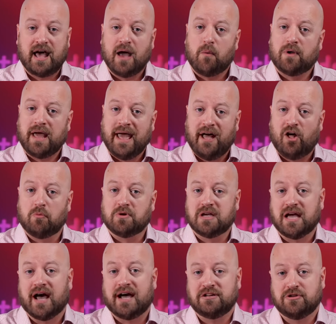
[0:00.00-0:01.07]
and I want to
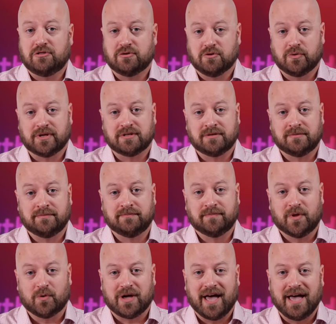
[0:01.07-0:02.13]
help guide you through it.
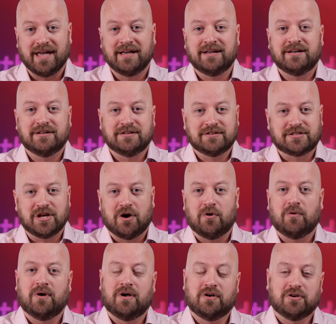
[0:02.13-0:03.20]
Okay?
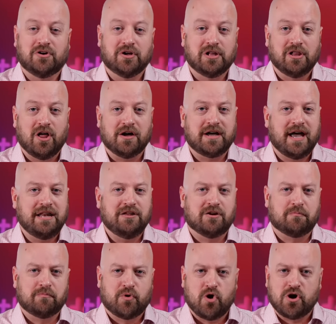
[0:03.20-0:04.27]
So good luck in
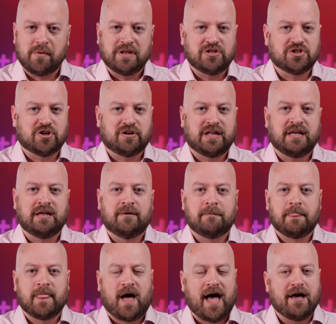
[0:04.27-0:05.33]
your programming journey.
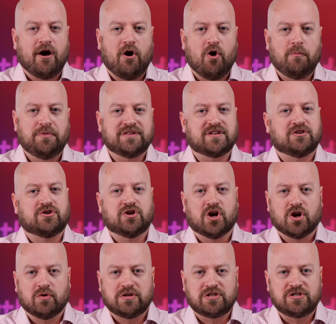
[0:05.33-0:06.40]
I hope this
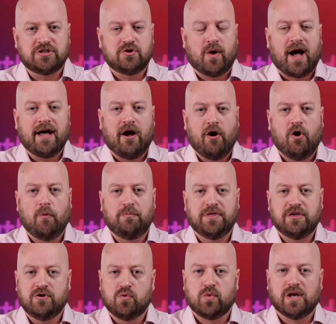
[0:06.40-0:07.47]
encourages you. I
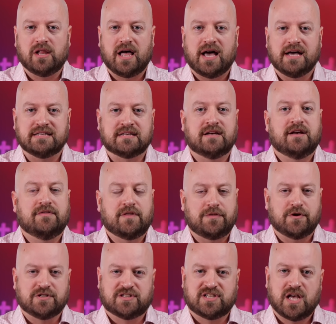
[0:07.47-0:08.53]
hope that you realize
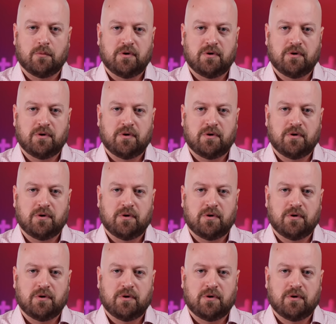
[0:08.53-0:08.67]
that there's